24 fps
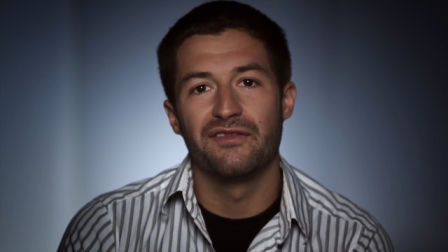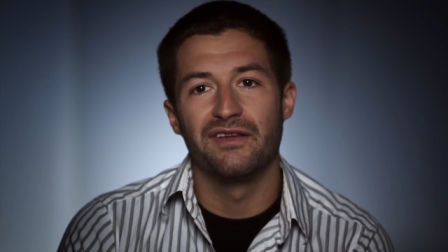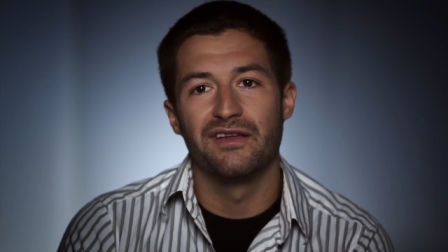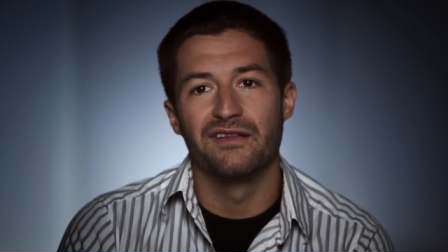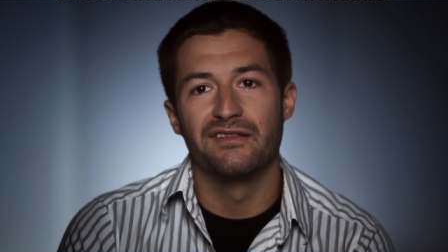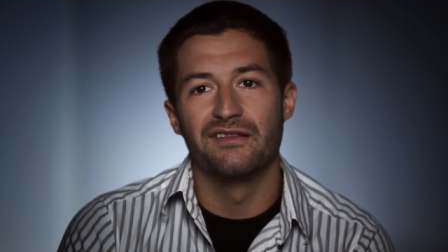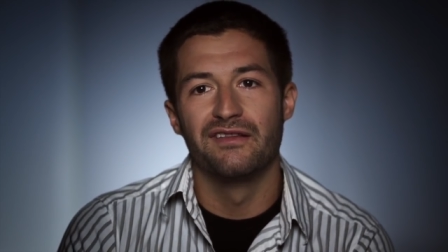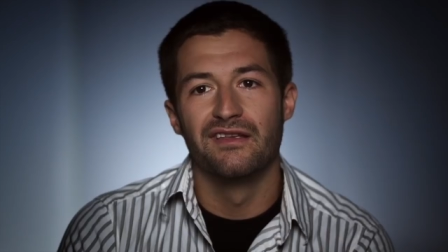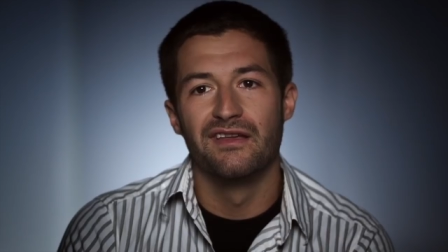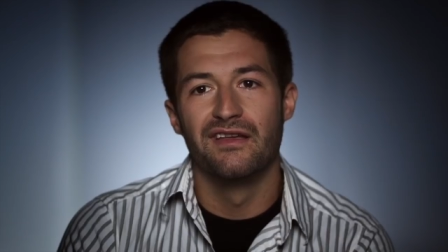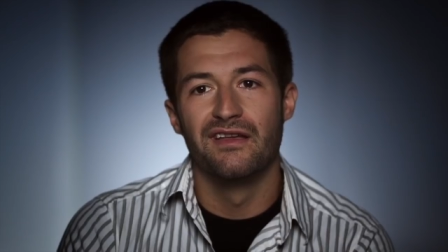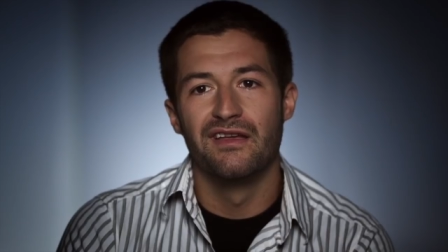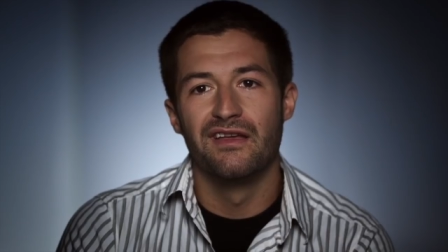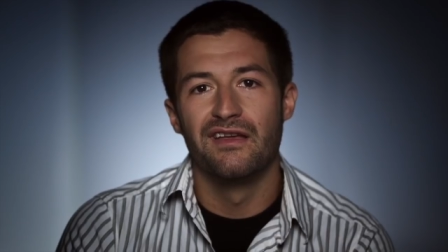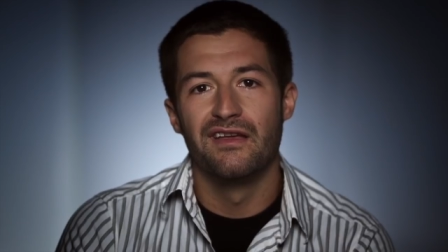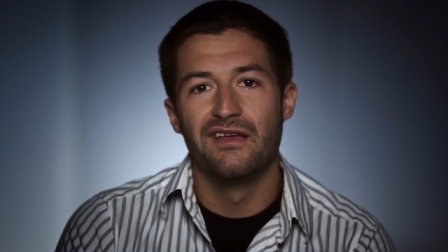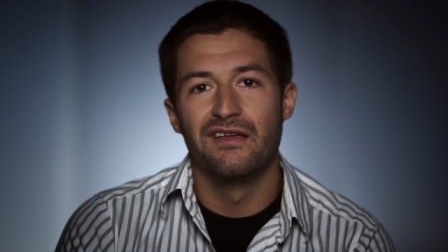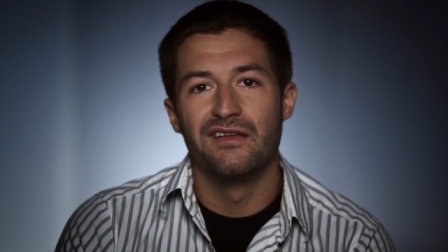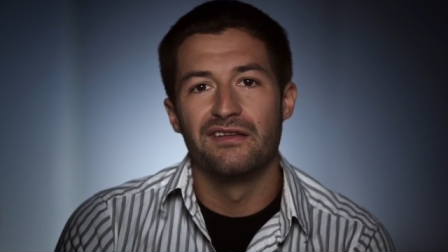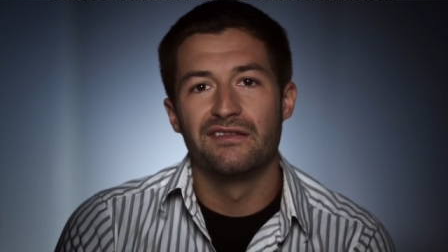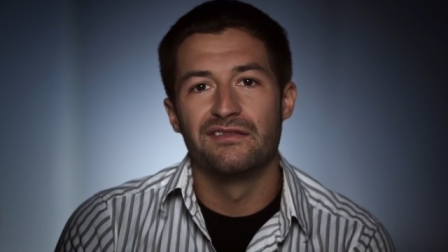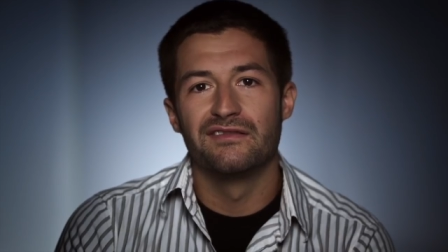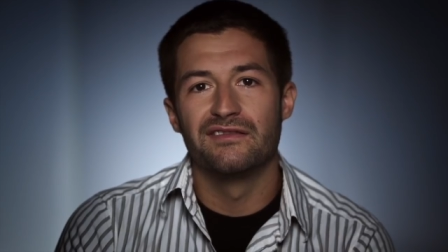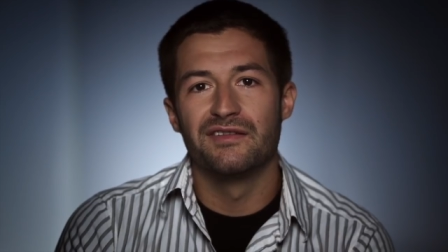And
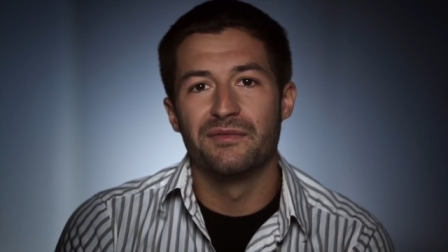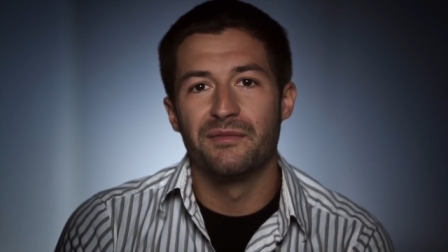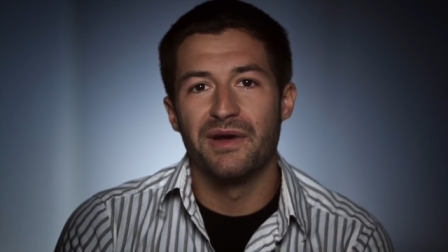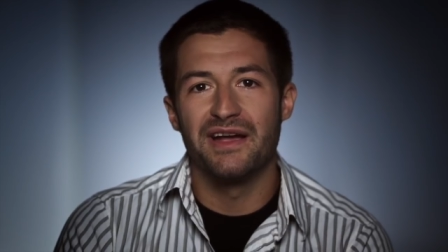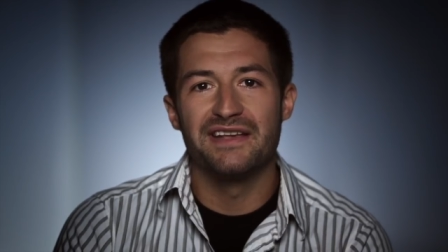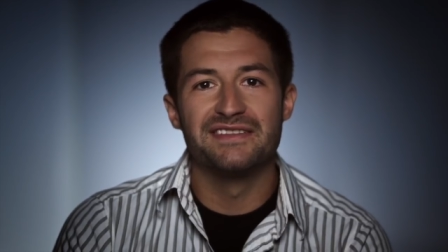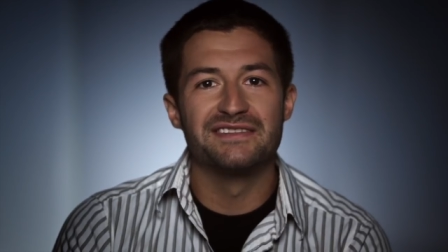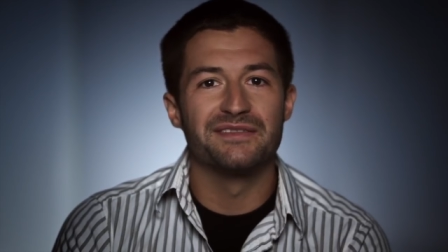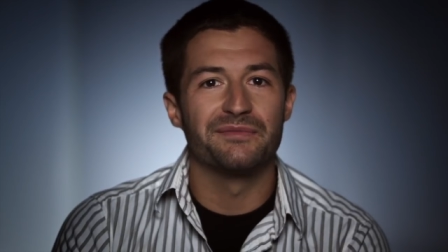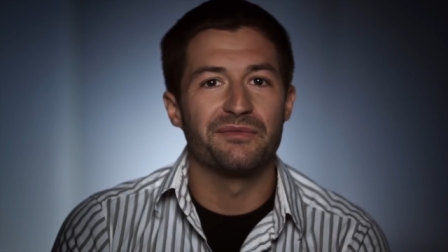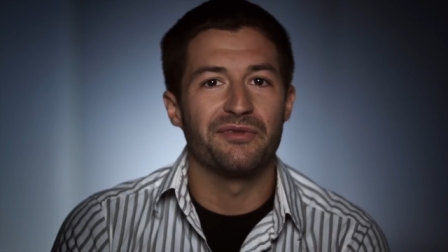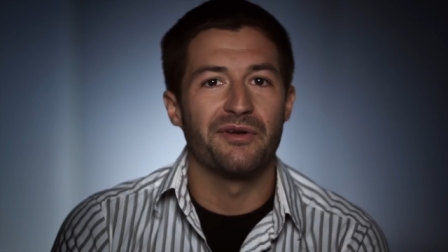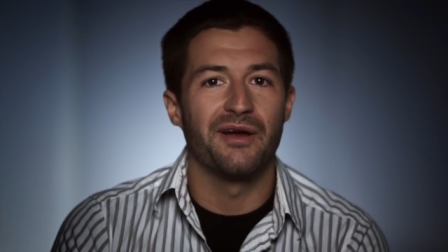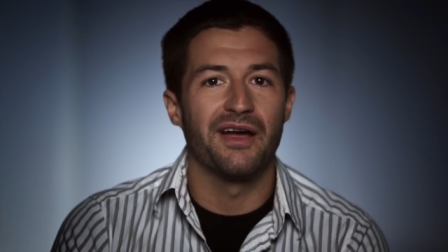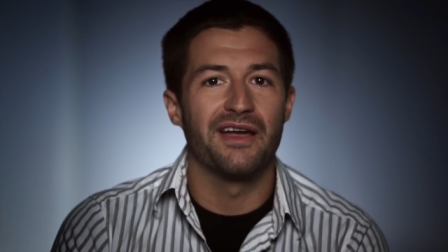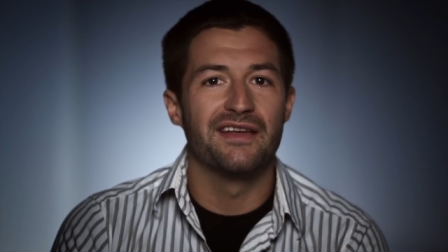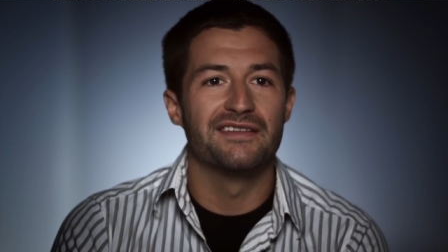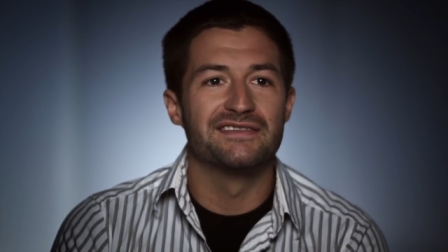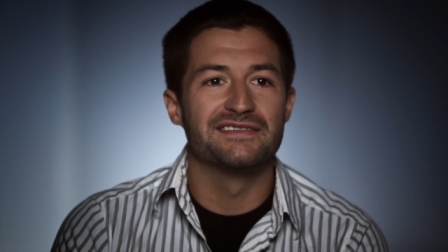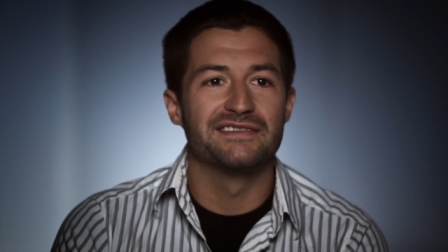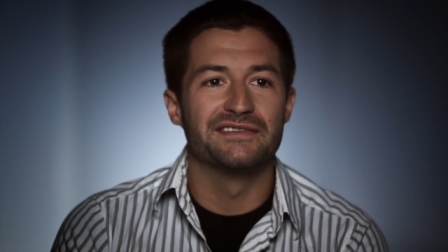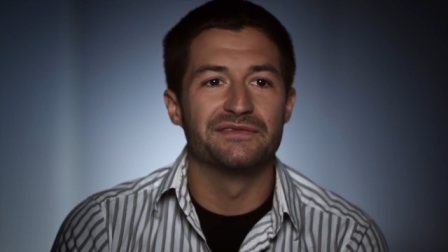to my surprise,